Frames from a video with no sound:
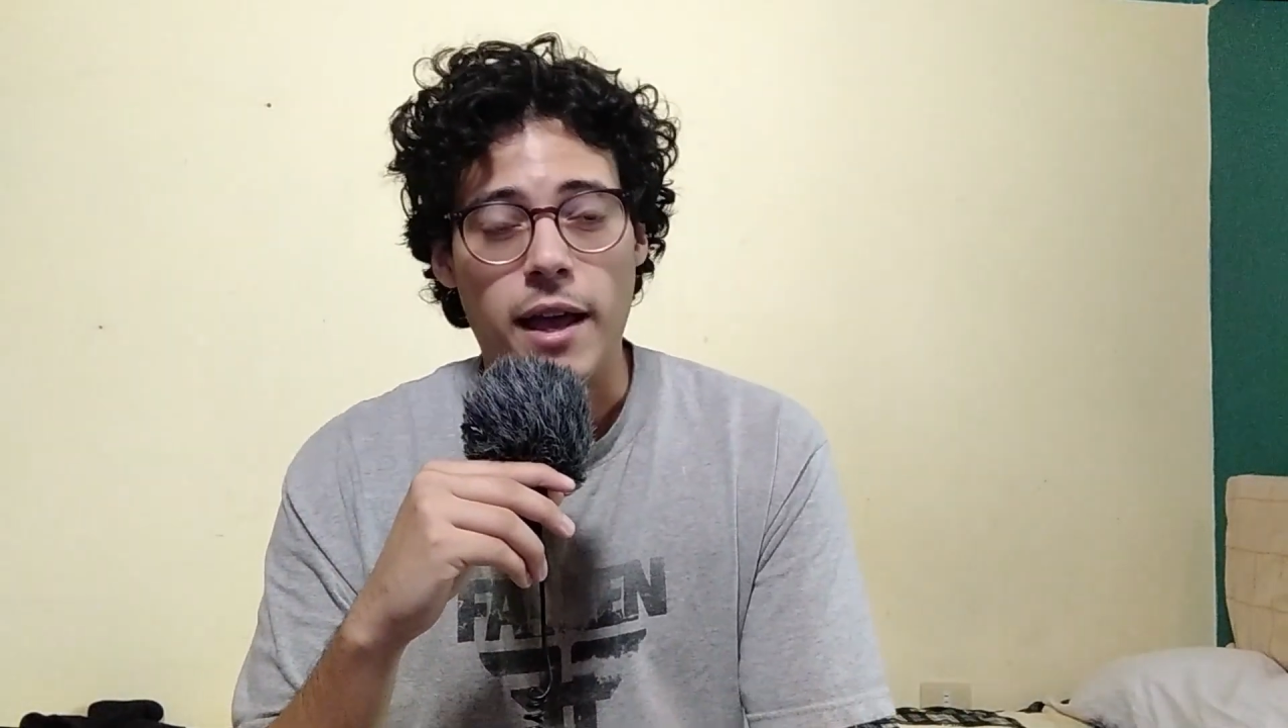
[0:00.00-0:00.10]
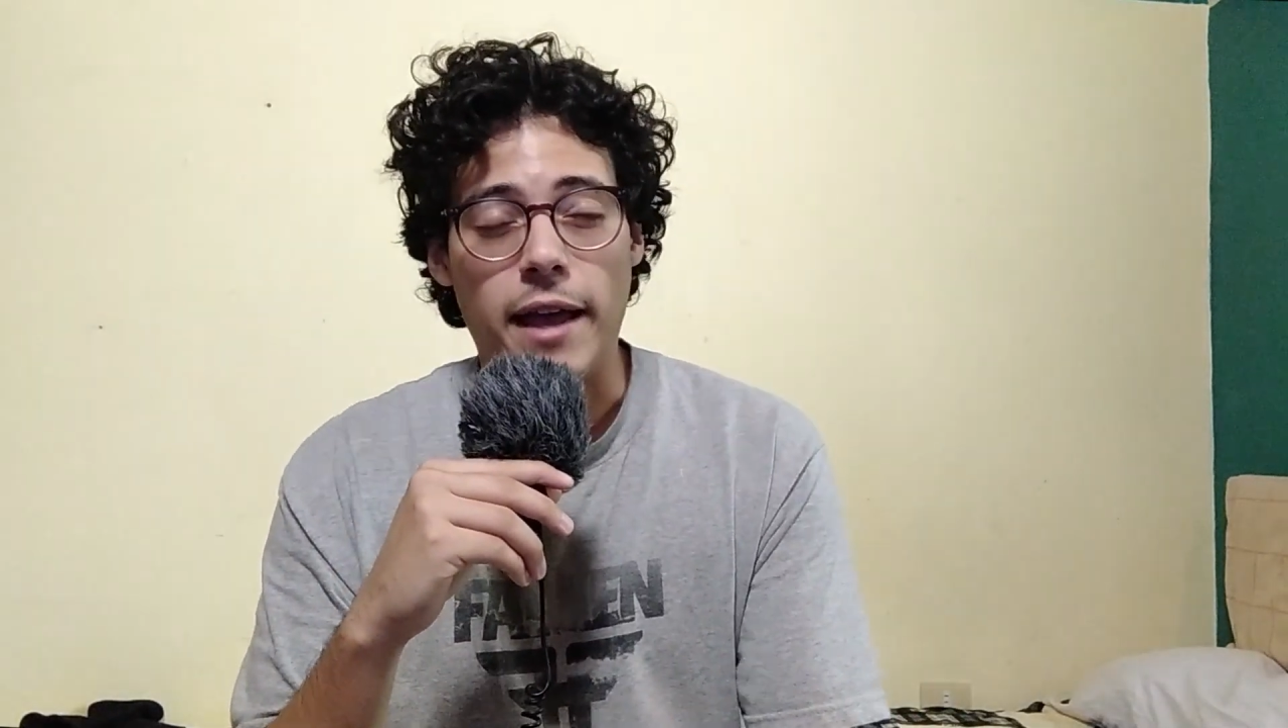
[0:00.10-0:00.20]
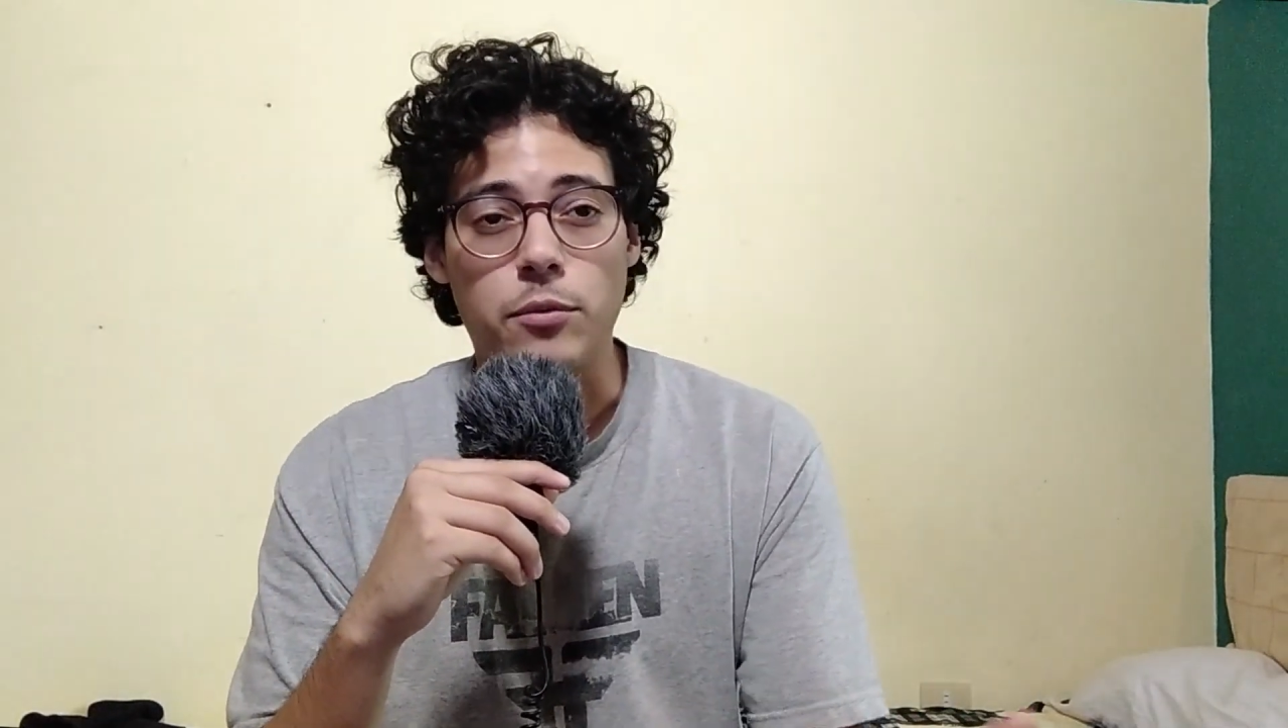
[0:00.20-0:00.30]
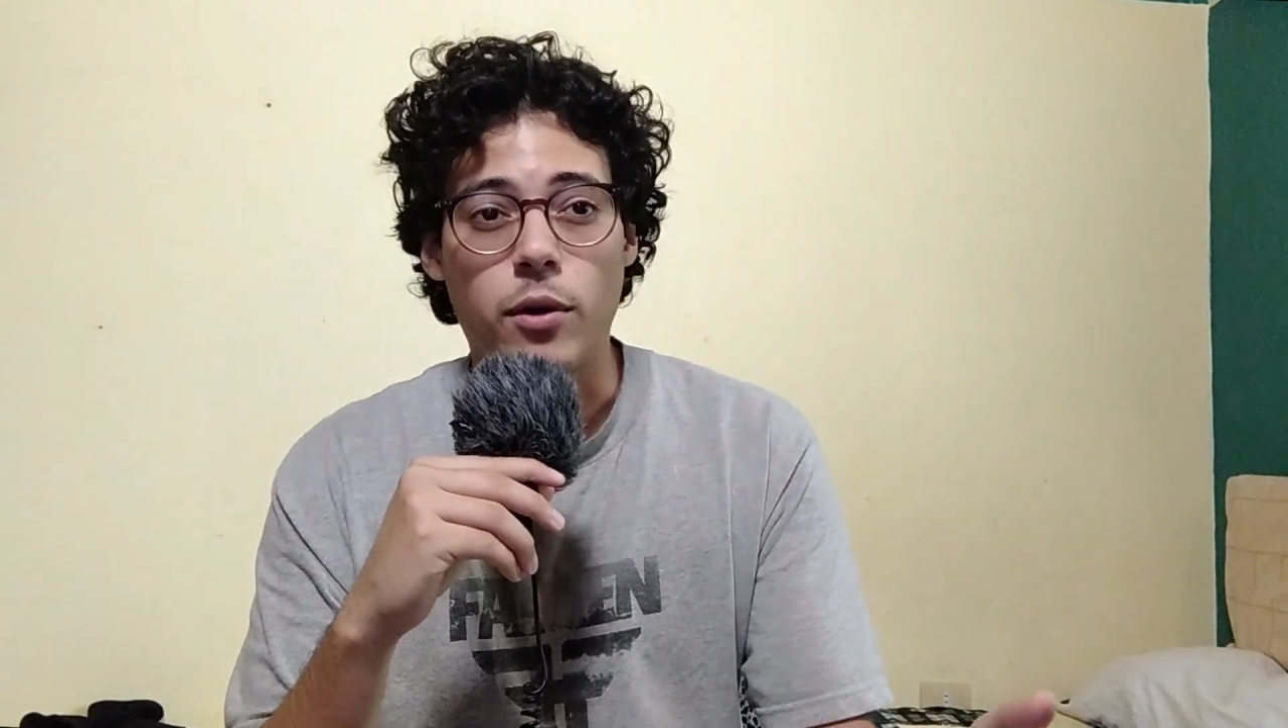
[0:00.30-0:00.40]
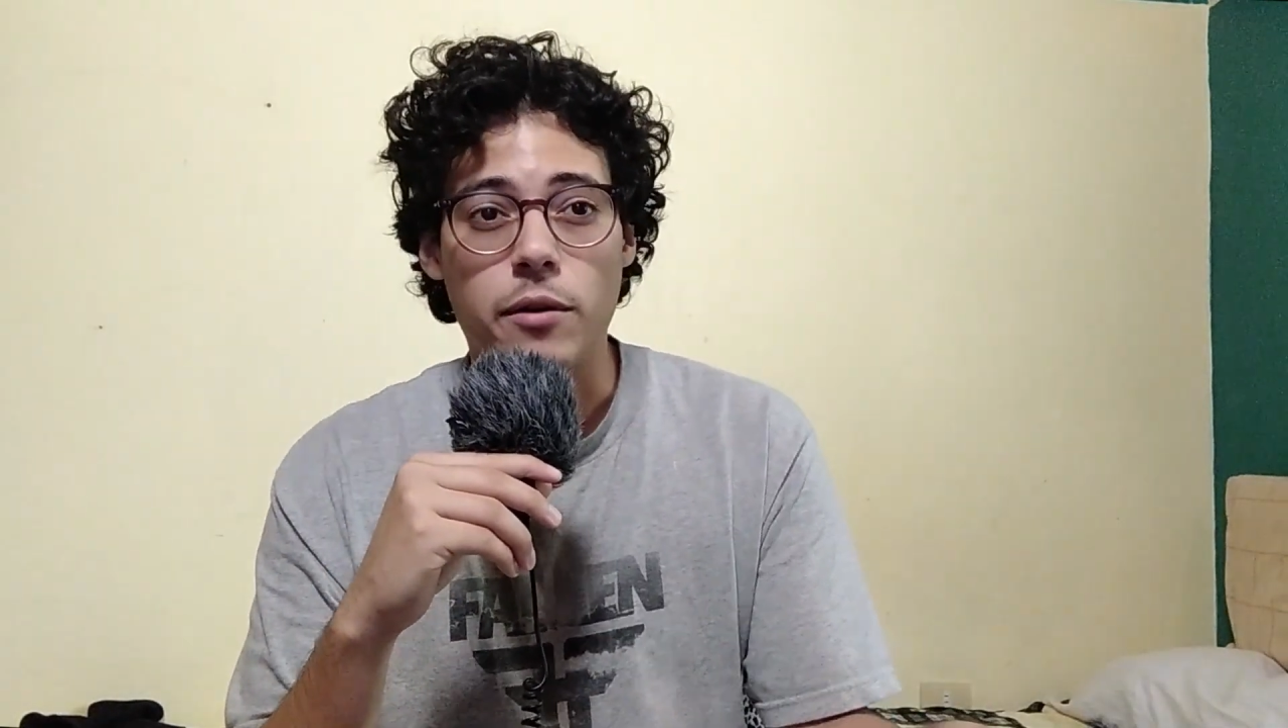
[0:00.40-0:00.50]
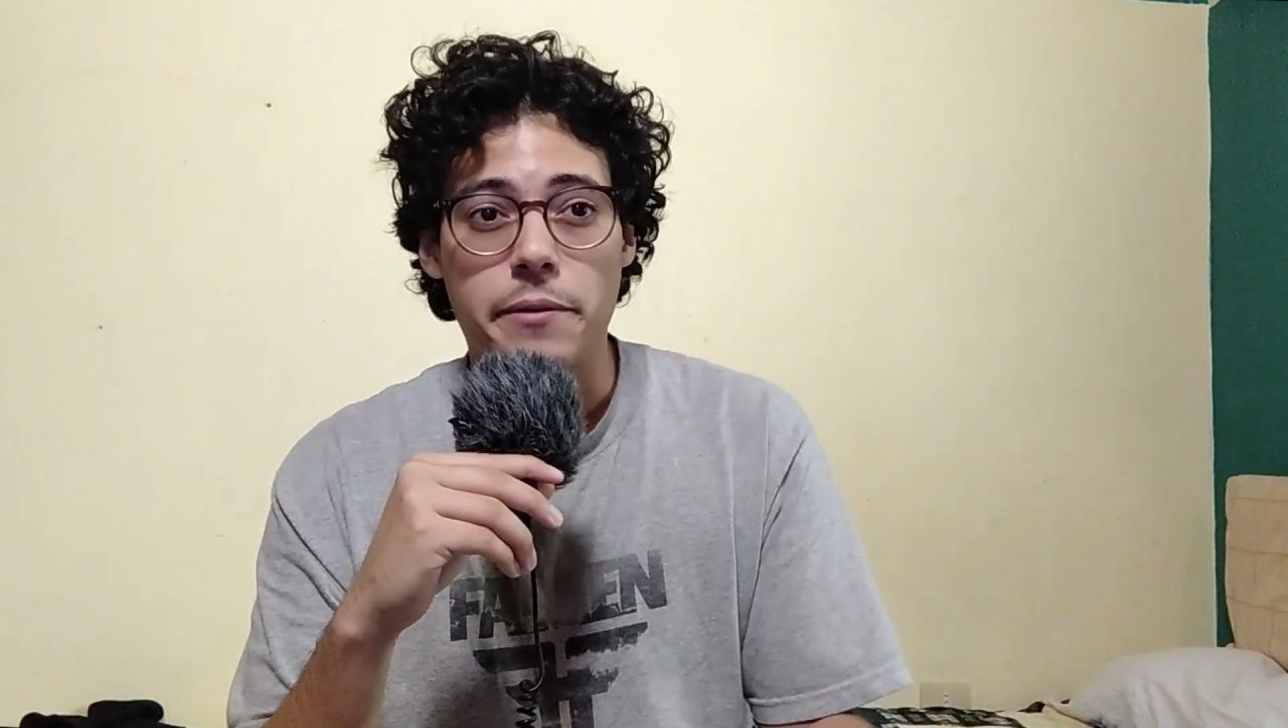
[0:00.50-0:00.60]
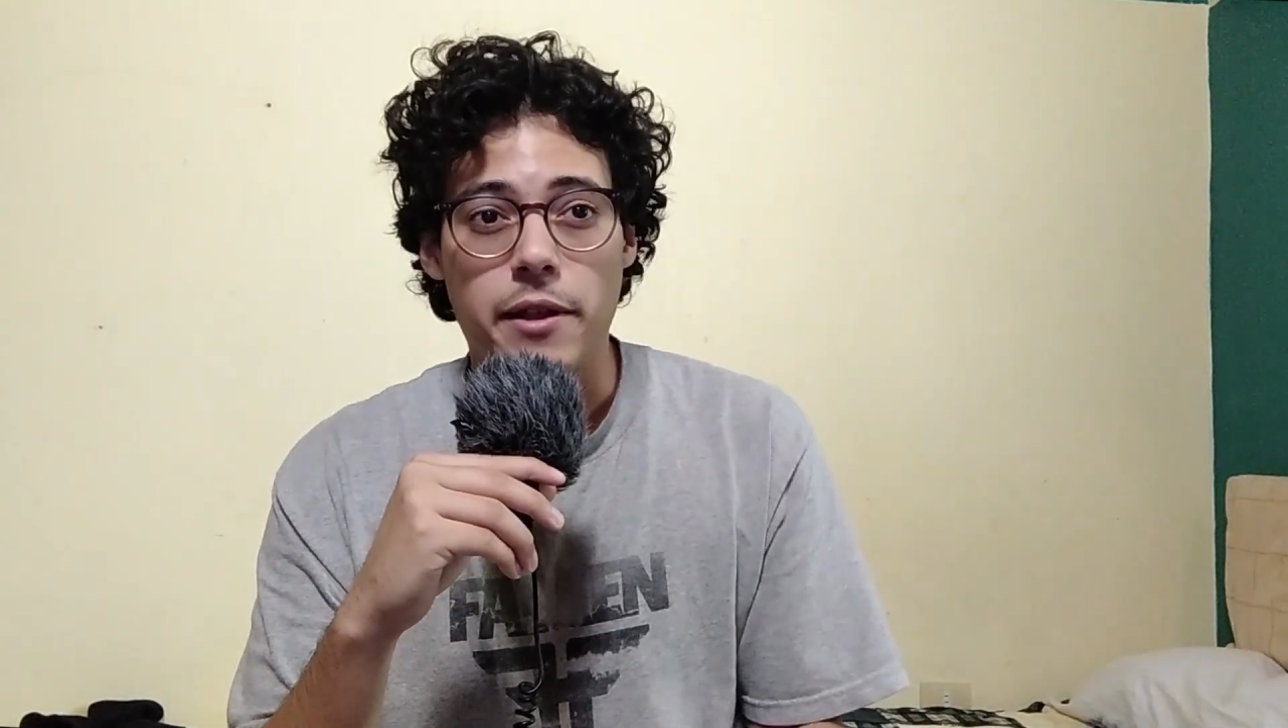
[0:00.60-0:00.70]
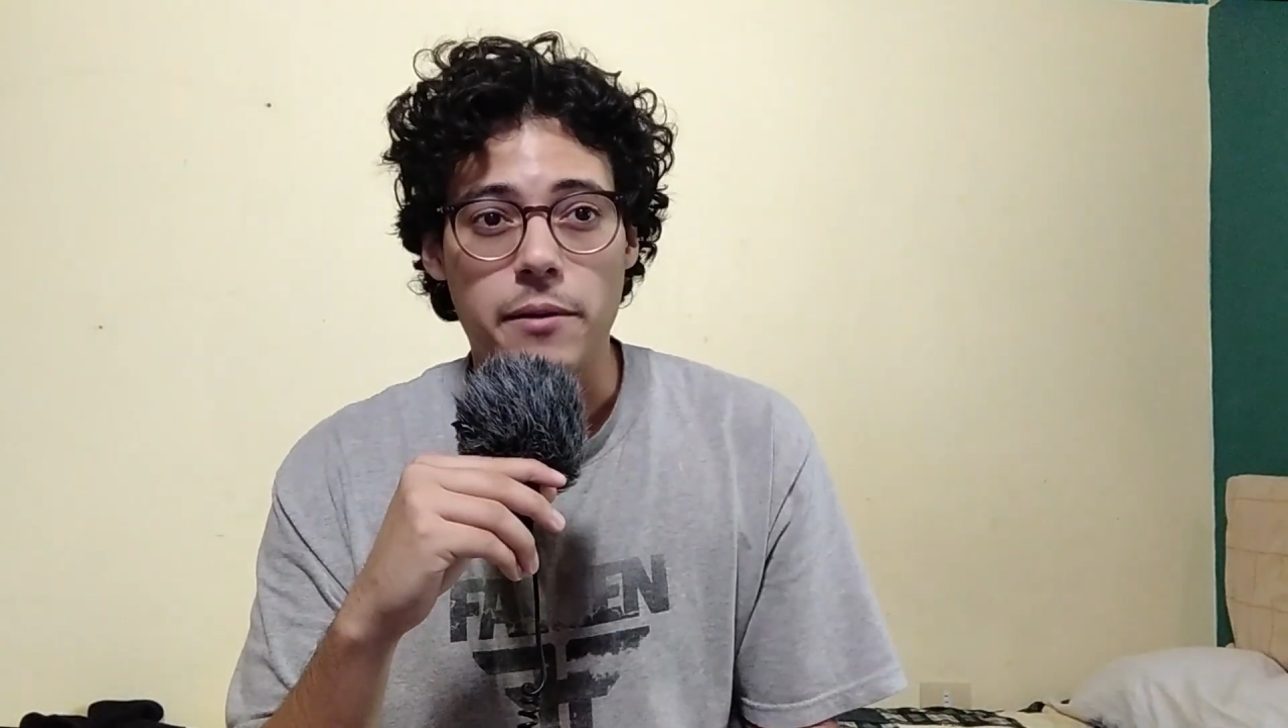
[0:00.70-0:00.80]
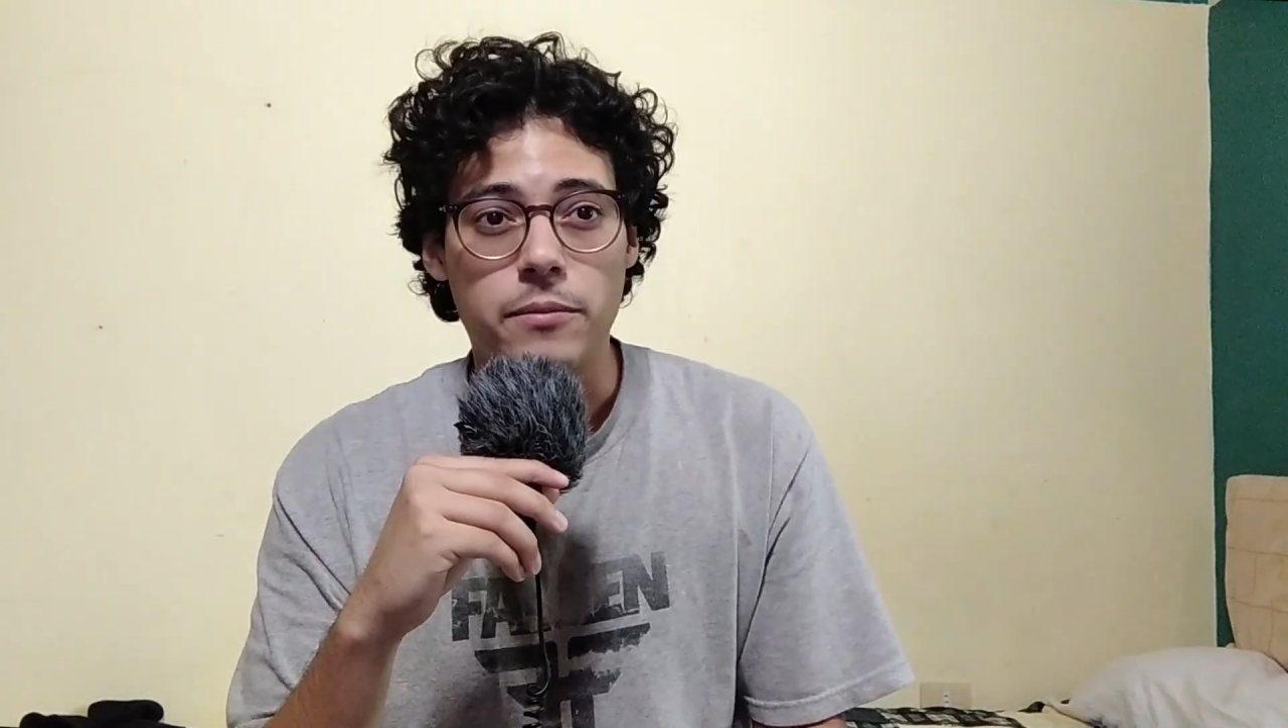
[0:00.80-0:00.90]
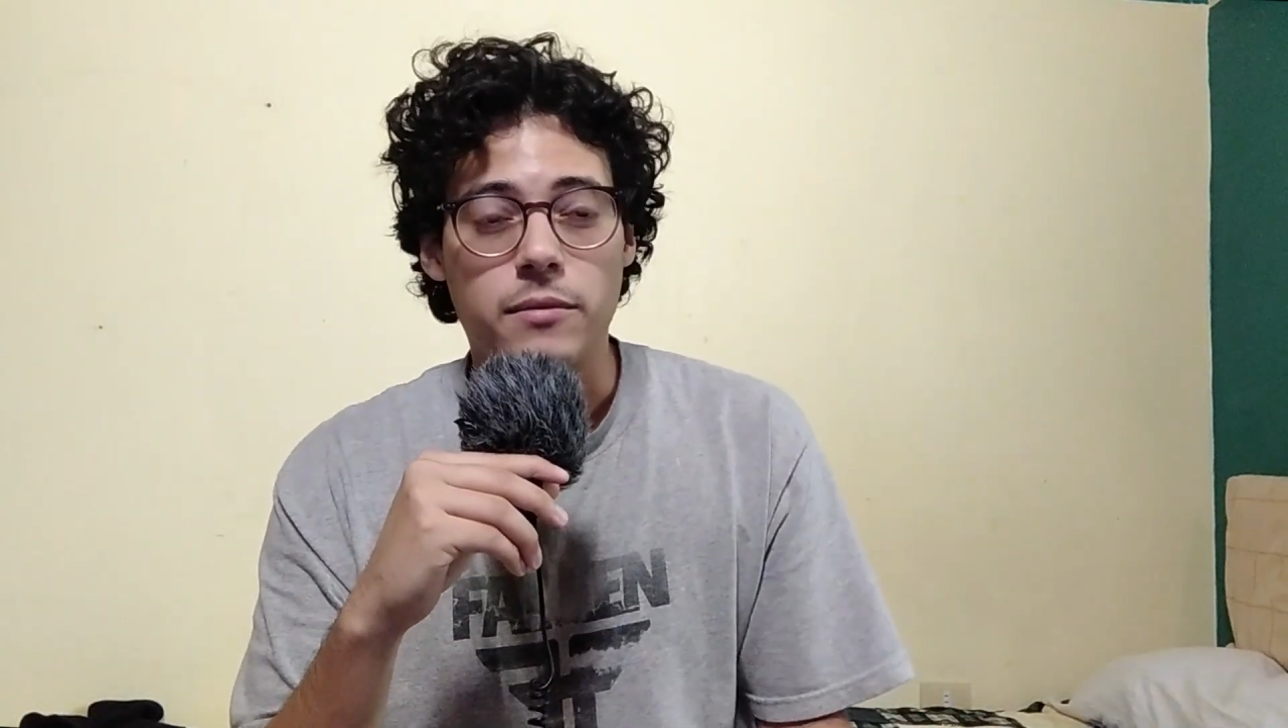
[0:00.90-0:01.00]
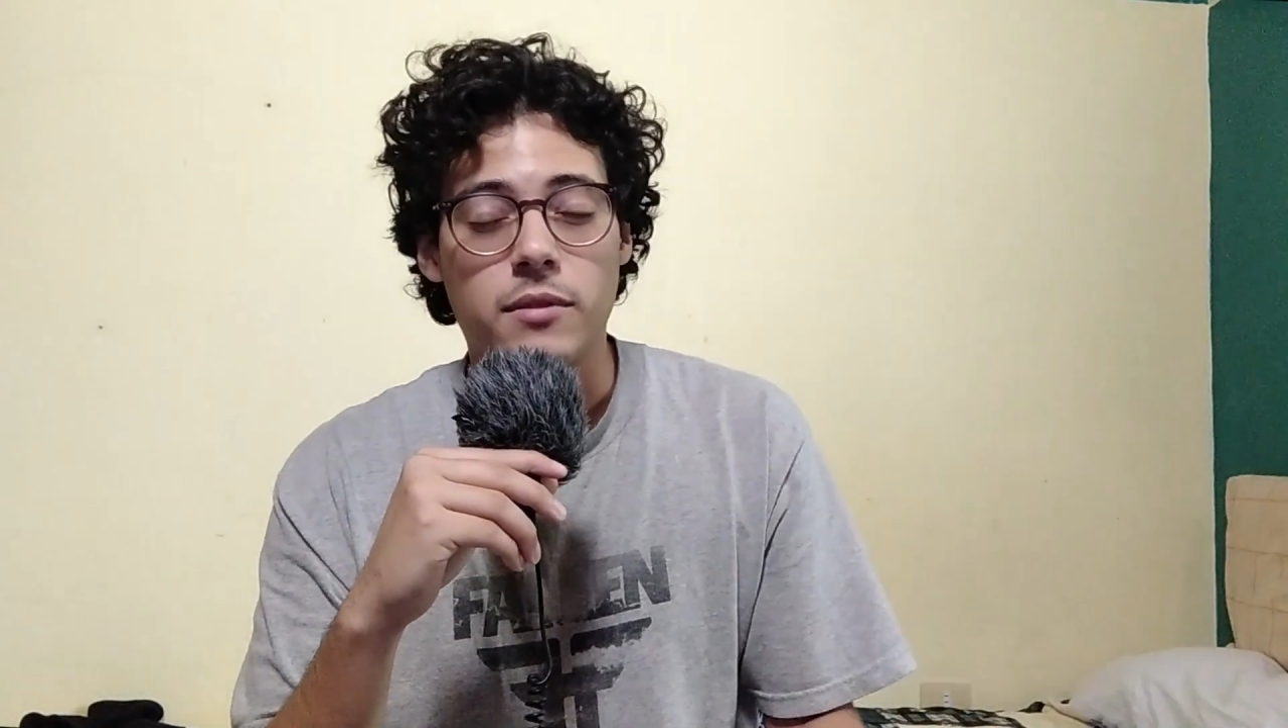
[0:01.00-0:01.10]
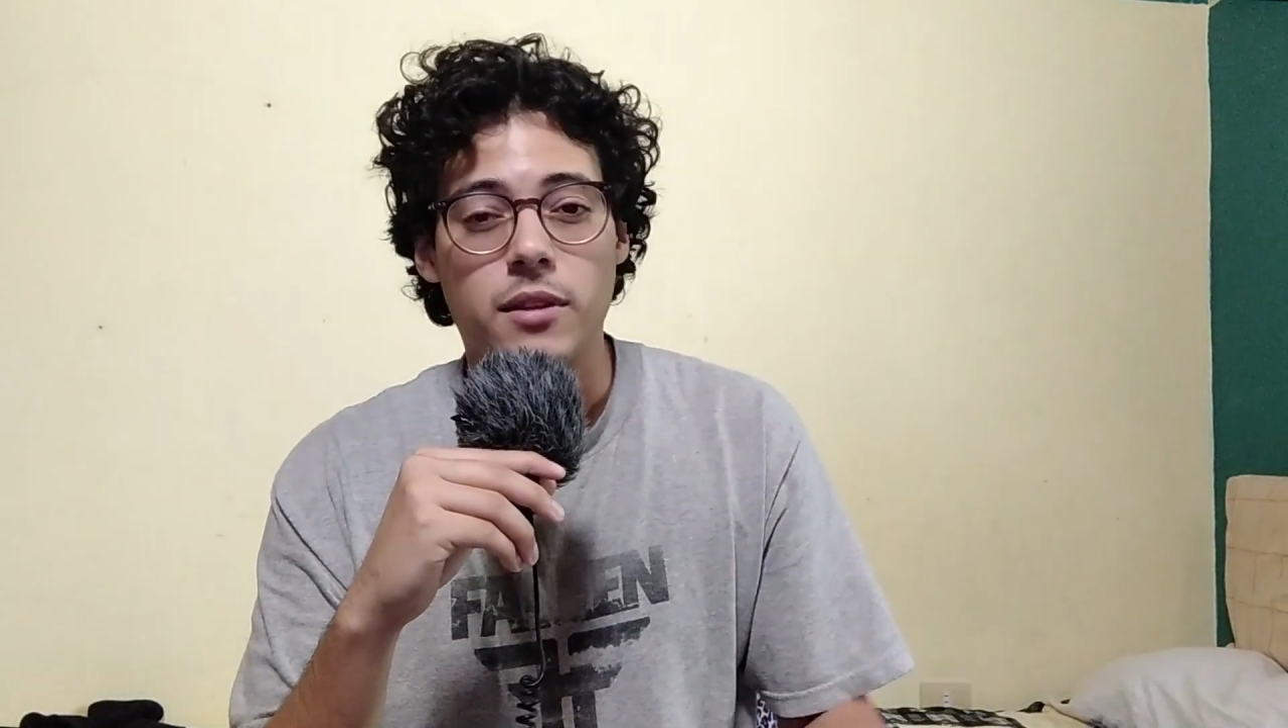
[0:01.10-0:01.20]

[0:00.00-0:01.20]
and one of them